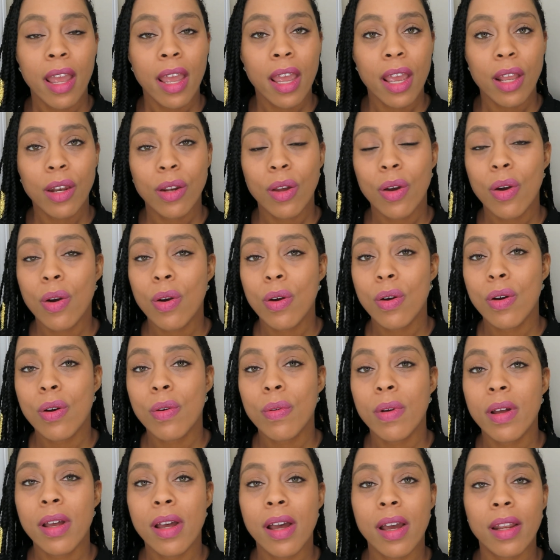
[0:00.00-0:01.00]
And
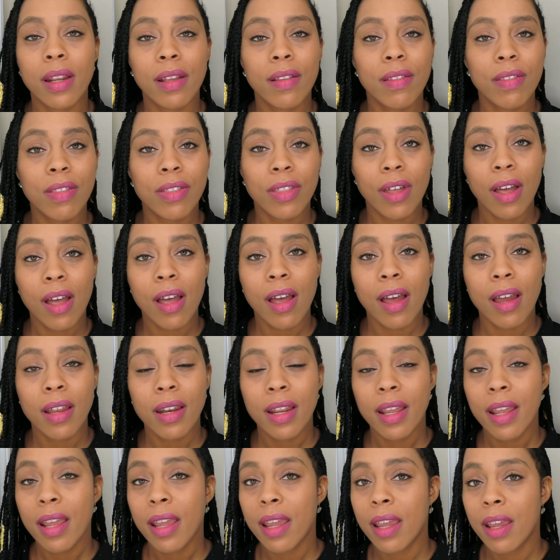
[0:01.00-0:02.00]
who would have thought
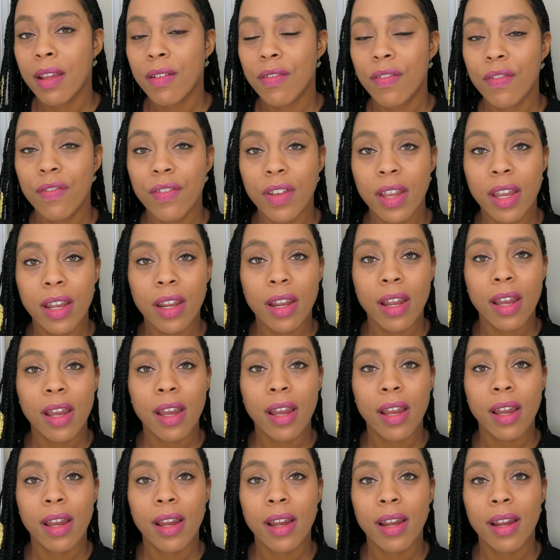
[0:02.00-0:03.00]
it
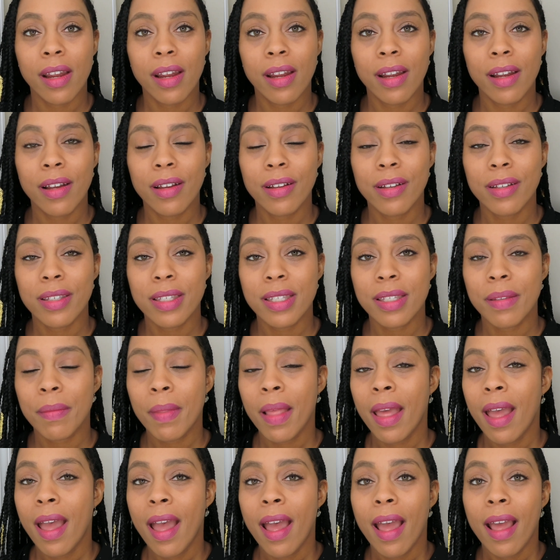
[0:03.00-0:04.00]
figures?
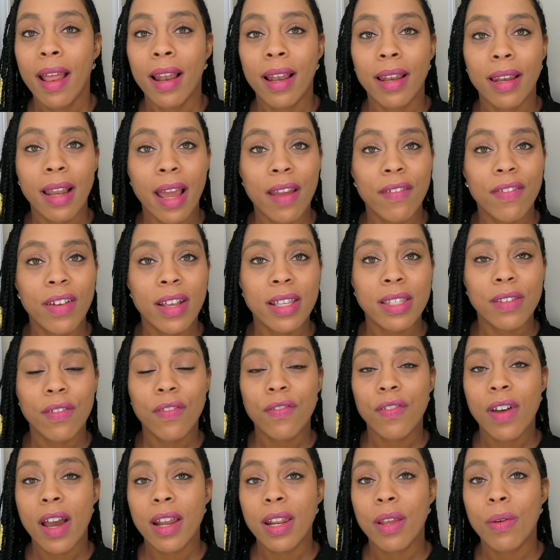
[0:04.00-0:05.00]
Life has a
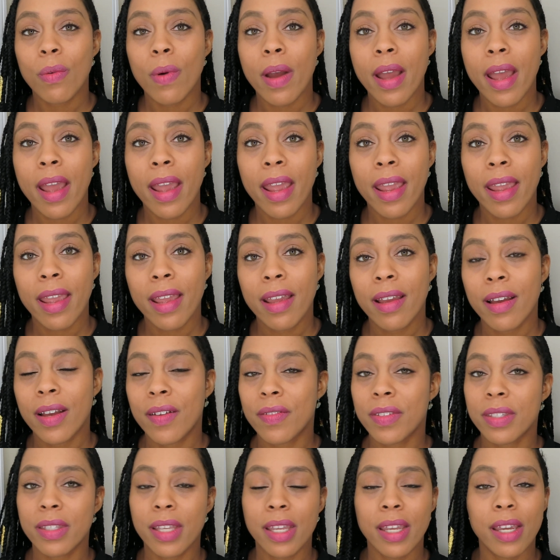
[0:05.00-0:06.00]
funny way
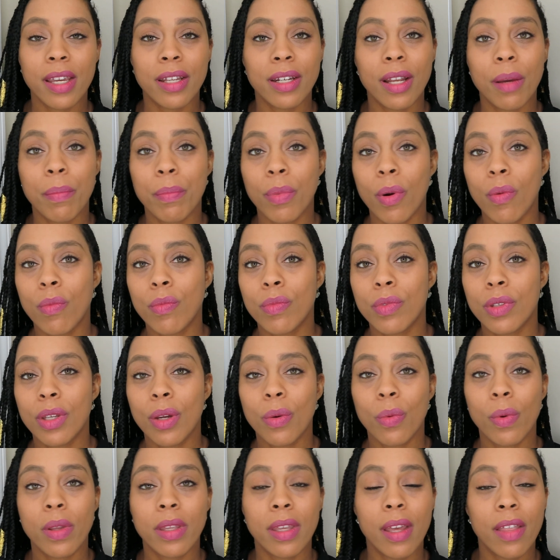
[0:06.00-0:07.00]
of sneaking up on
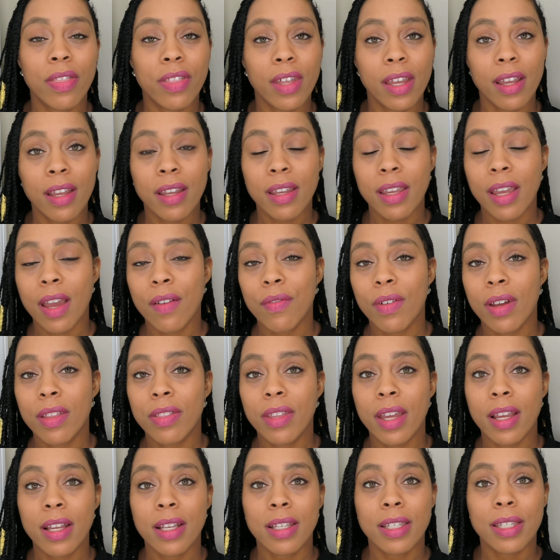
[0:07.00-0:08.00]
you when you think
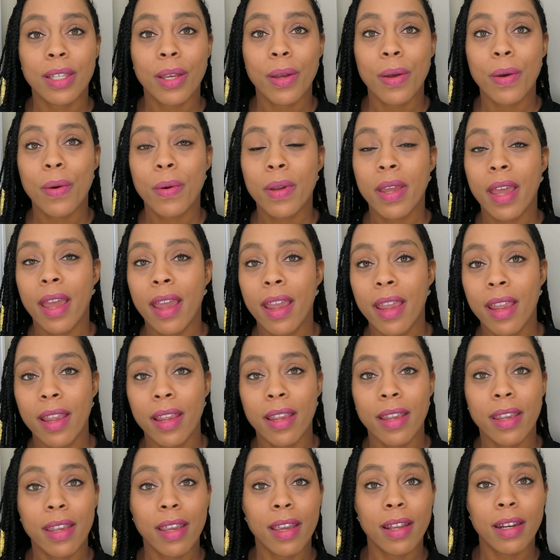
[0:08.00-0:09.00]
everything's
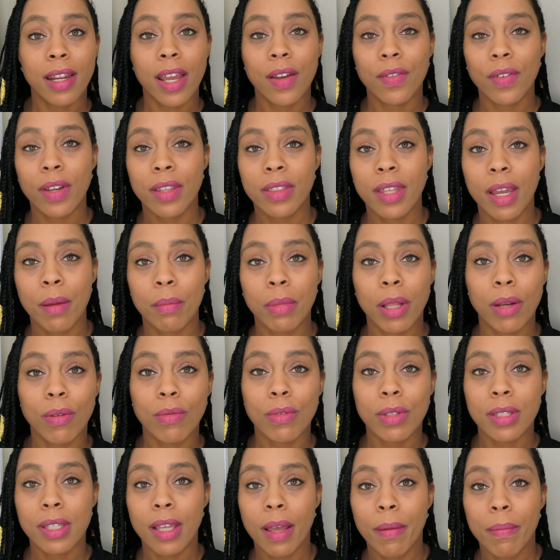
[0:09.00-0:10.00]
okay. And everything
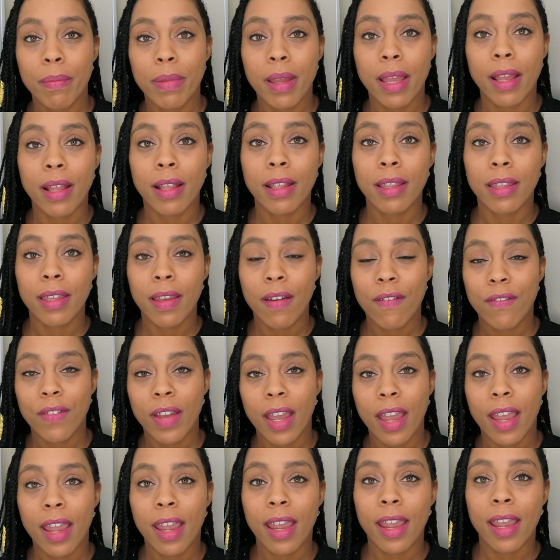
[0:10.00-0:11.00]
blows up in your
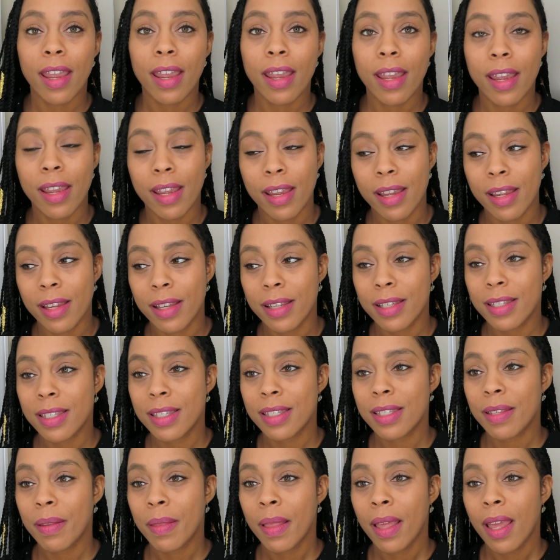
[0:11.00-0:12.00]

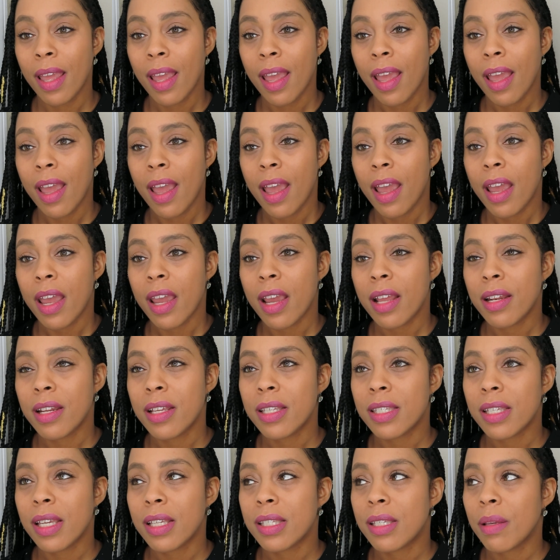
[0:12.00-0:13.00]
face." And
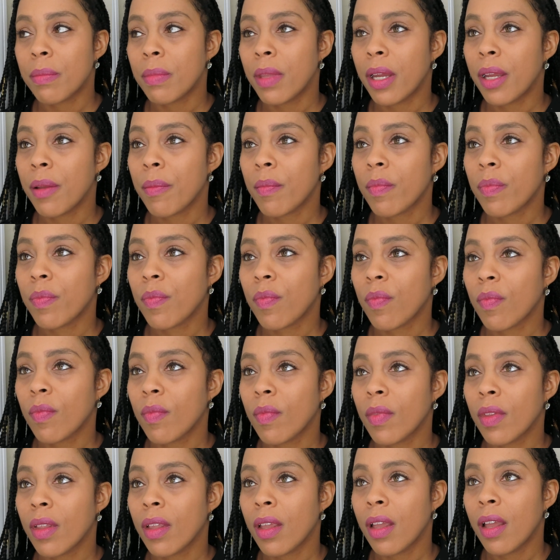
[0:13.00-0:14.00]
it says something like,
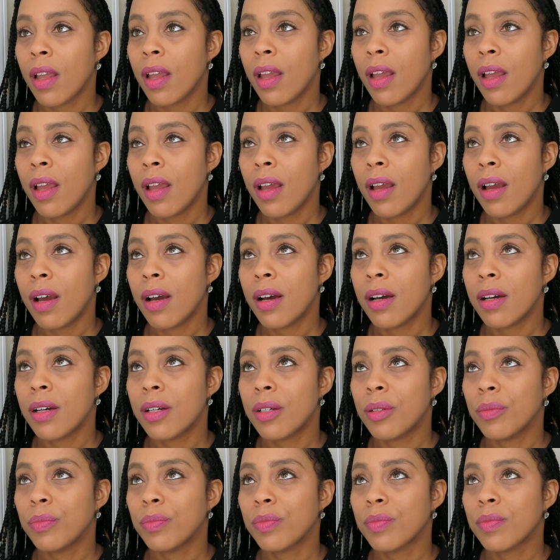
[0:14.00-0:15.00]

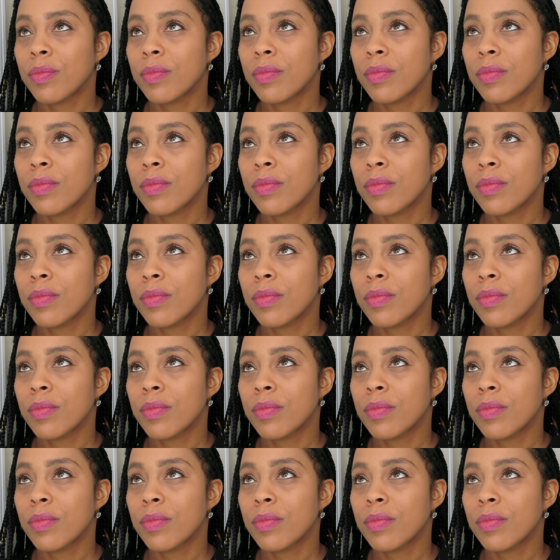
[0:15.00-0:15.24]
um,